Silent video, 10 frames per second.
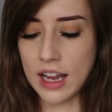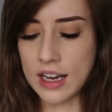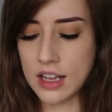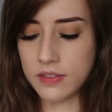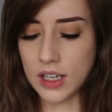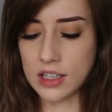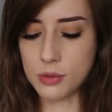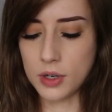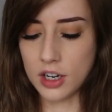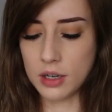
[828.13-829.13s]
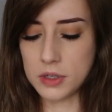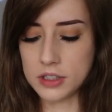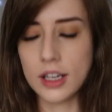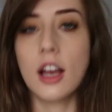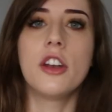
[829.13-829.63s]
And if yes, what kind of
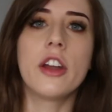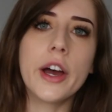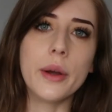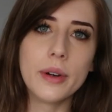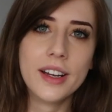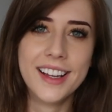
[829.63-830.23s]
music? No,